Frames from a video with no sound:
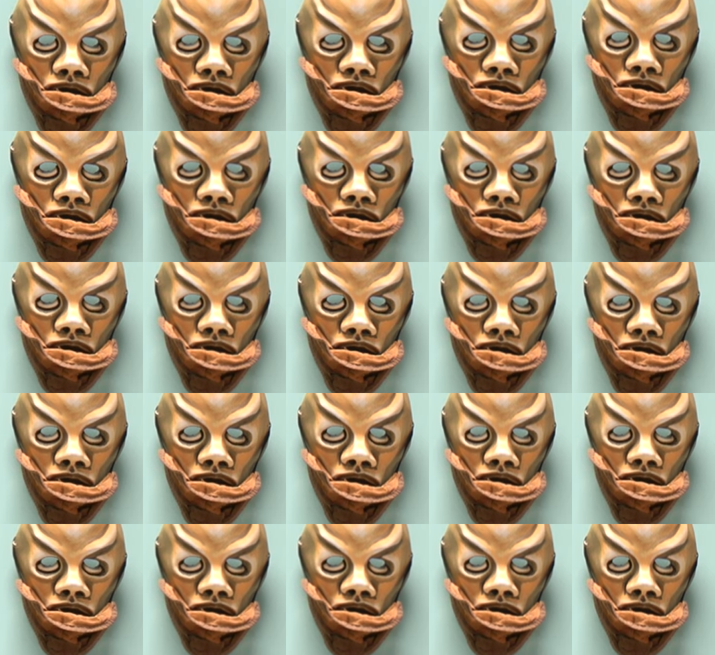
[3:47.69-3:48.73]

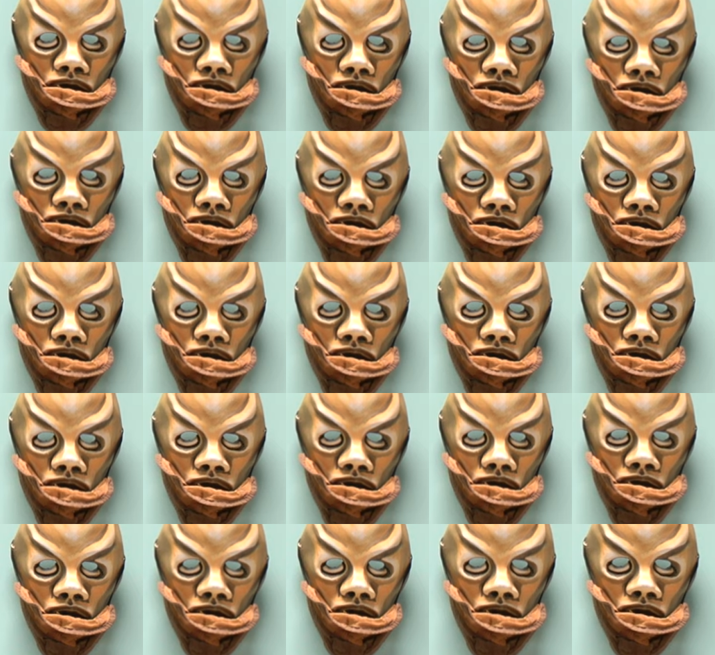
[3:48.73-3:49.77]

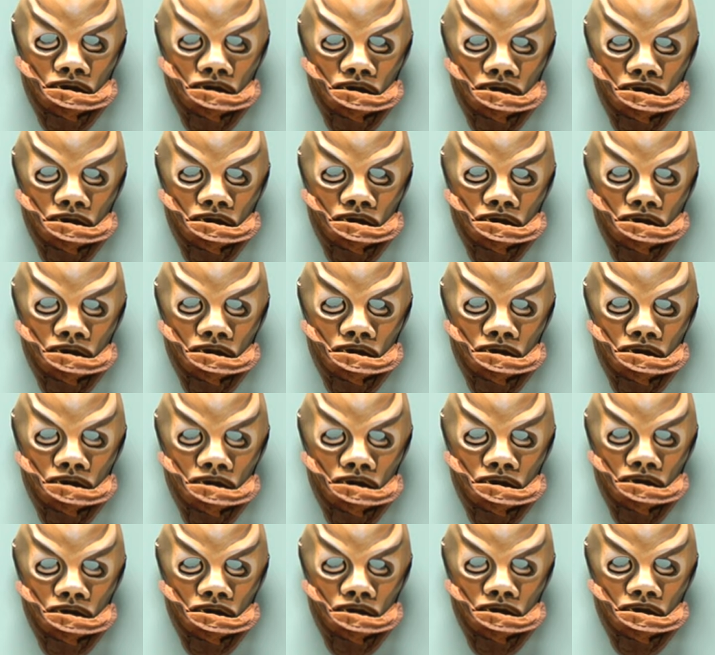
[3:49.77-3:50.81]

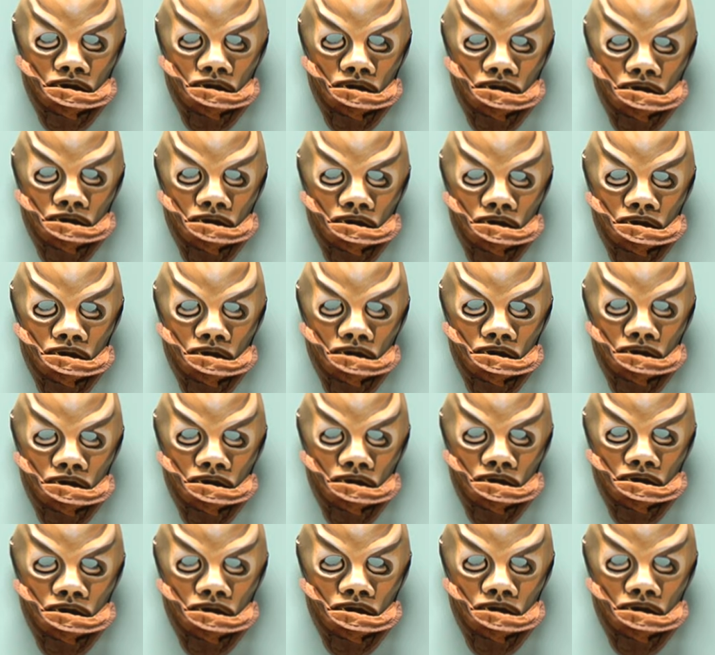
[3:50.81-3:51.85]

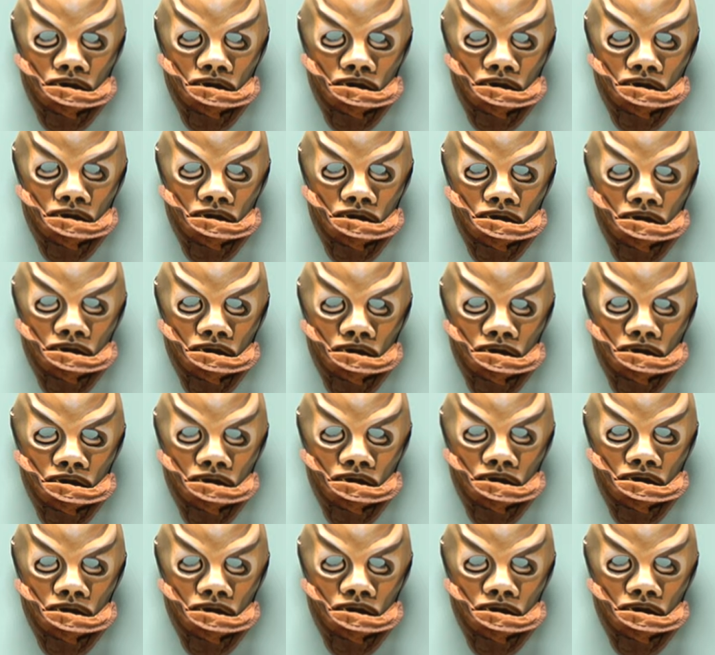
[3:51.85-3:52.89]

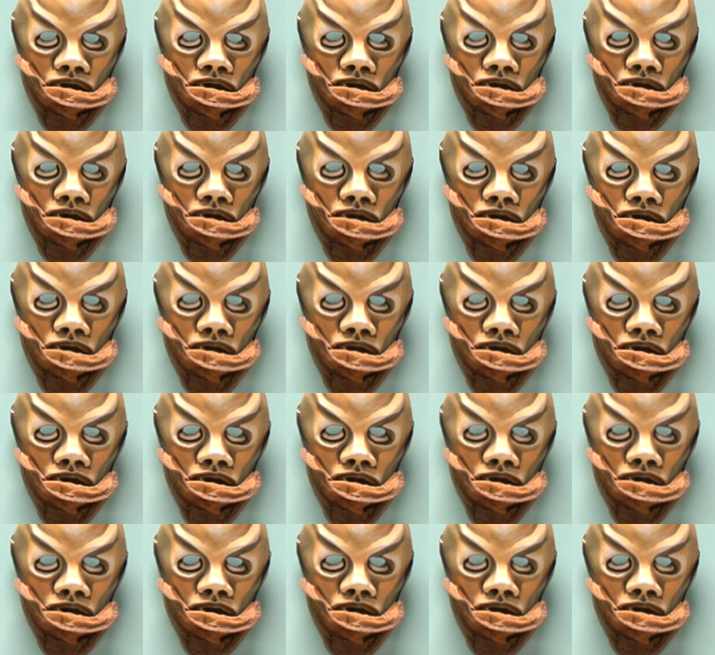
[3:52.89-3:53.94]

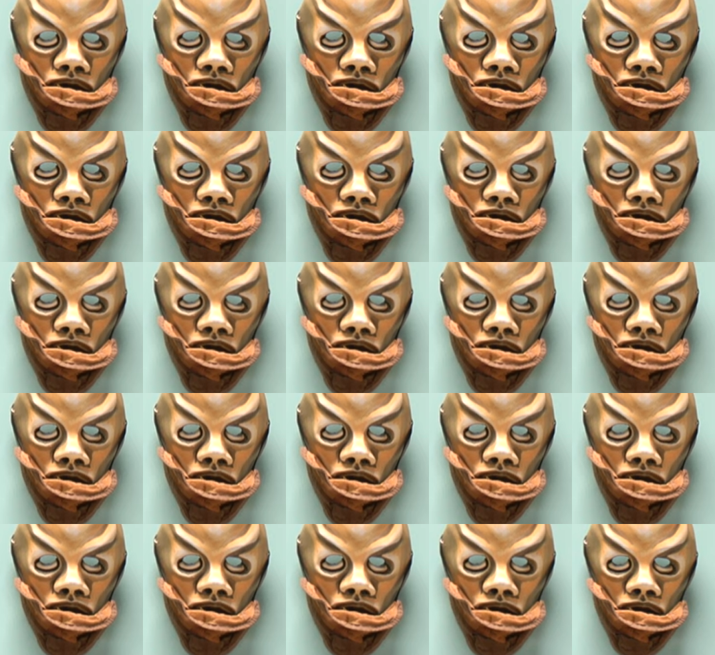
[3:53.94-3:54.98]

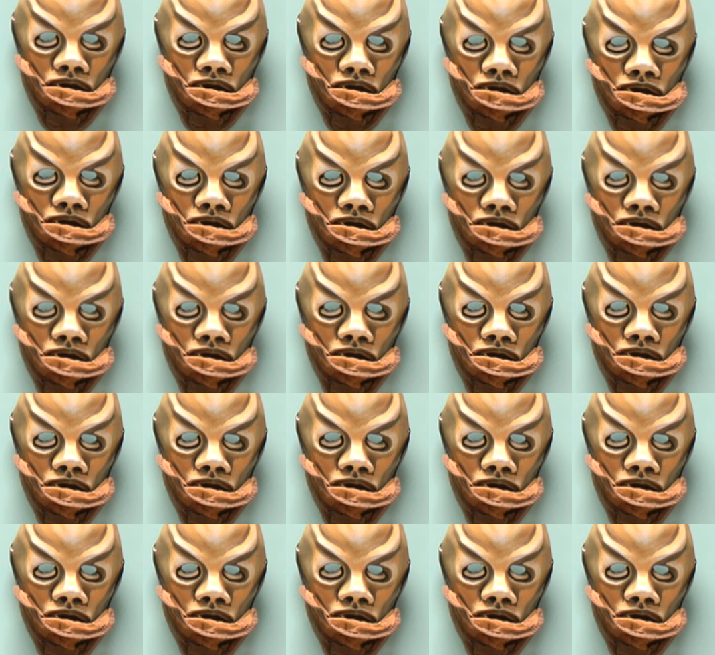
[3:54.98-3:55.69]
This person isn't speaking.